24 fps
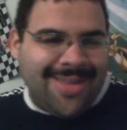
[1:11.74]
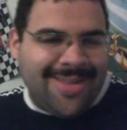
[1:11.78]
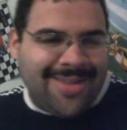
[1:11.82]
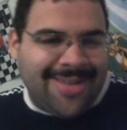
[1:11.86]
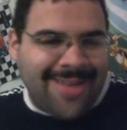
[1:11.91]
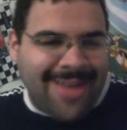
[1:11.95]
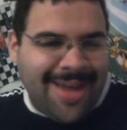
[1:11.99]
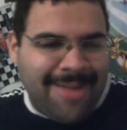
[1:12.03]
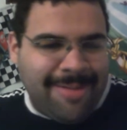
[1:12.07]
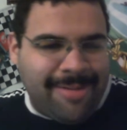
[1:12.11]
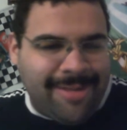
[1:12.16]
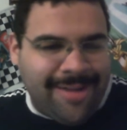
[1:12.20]

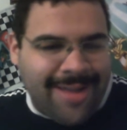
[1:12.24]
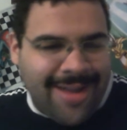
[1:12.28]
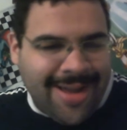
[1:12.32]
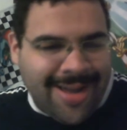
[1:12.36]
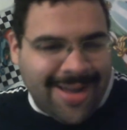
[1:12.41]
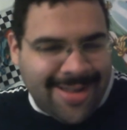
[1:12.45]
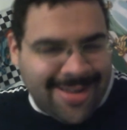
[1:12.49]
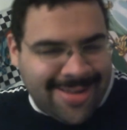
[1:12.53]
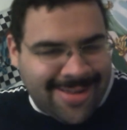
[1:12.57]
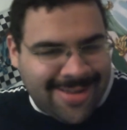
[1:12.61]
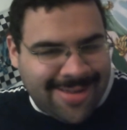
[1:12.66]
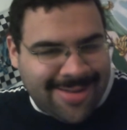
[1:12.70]
Sable
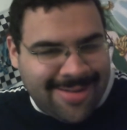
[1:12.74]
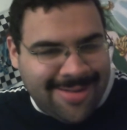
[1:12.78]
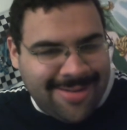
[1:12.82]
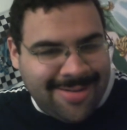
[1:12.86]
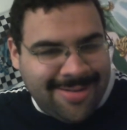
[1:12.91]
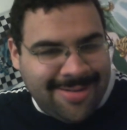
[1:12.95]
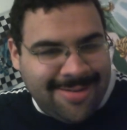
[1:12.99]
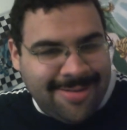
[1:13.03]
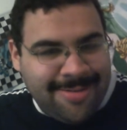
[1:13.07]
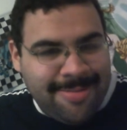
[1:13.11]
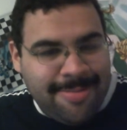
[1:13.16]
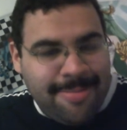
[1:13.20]
Lance.
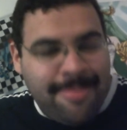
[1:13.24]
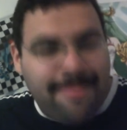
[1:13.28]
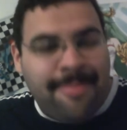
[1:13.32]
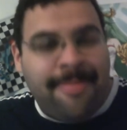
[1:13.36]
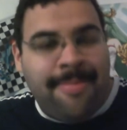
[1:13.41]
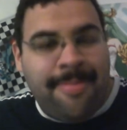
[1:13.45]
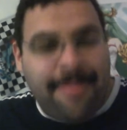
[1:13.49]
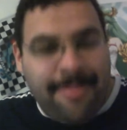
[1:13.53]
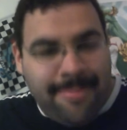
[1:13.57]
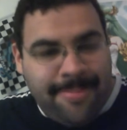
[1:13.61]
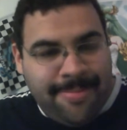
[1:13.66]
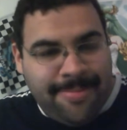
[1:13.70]

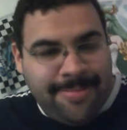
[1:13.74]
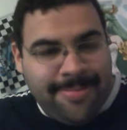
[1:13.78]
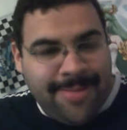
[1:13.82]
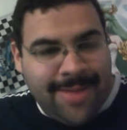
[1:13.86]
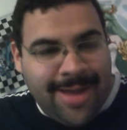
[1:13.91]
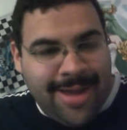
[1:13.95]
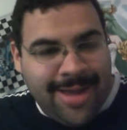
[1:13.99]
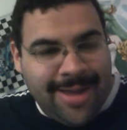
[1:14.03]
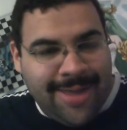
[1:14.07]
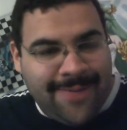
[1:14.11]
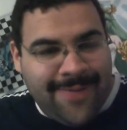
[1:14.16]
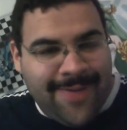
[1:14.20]
Mm.
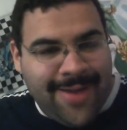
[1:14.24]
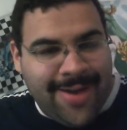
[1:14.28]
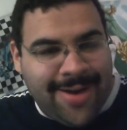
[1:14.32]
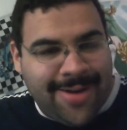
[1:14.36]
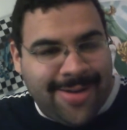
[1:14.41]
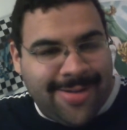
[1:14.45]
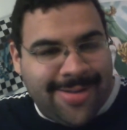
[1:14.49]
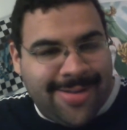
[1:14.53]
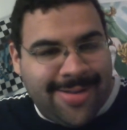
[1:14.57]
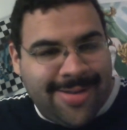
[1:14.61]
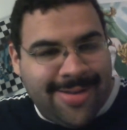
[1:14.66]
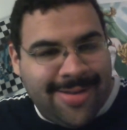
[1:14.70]

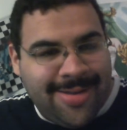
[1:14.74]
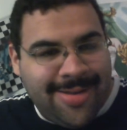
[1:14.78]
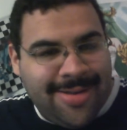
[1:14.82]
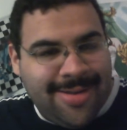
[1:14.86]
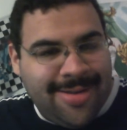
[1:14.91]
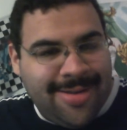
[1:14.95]
Figures.